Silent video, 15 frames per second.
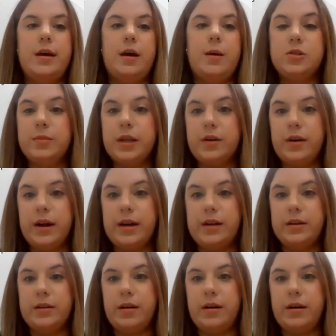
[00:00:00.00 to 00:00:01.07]
extremely
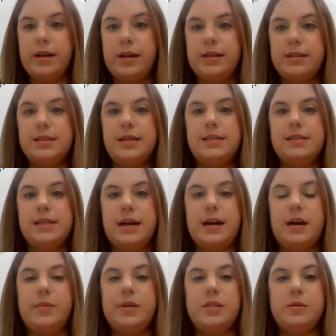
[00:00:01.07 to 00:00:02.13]
granular audiences
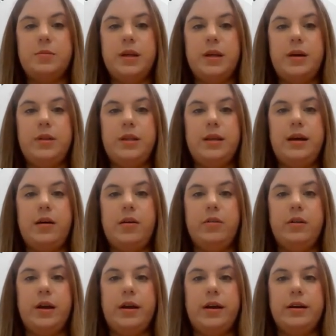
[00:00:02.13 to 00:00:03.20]
that come into play within
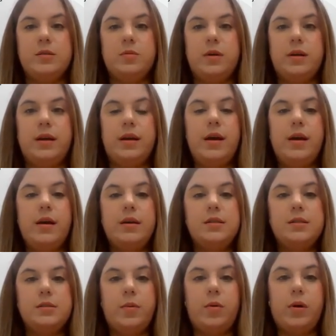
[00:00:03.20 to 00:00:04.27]
healthcare as we
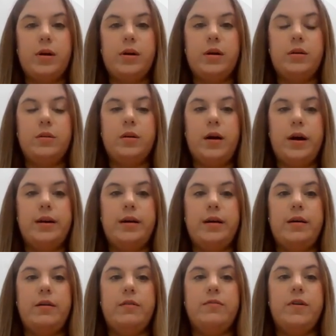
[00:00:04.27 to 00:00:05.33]
support a
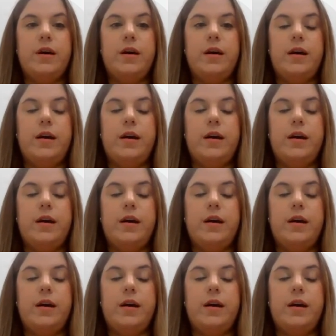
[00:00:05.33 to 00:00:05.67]
lot of